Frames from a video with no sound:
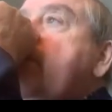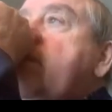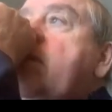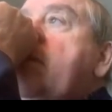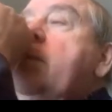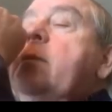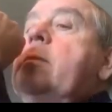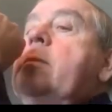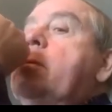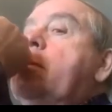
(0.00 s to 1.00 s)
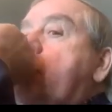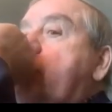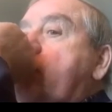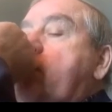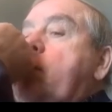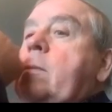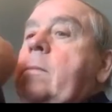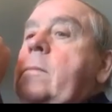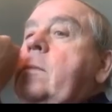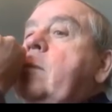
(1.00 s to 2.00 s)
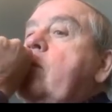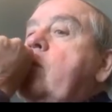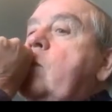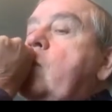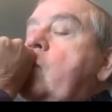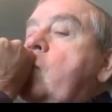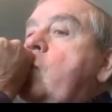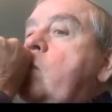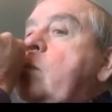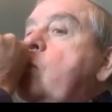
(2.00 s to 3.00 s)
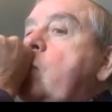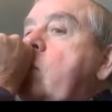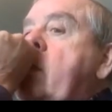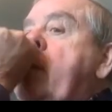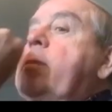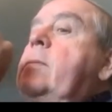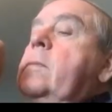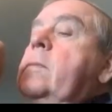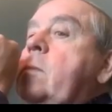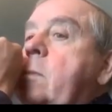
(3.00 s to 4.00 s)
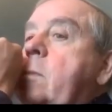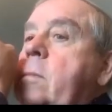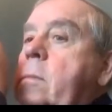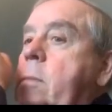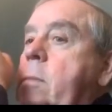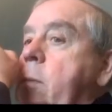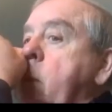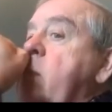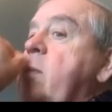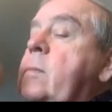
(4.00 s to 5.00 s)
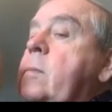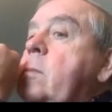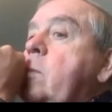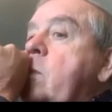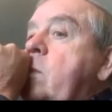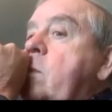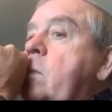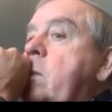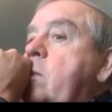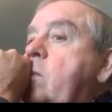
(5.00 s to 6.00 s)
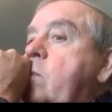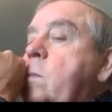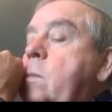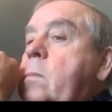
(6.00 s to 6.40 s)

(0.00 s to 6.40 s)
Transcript: (not speaking)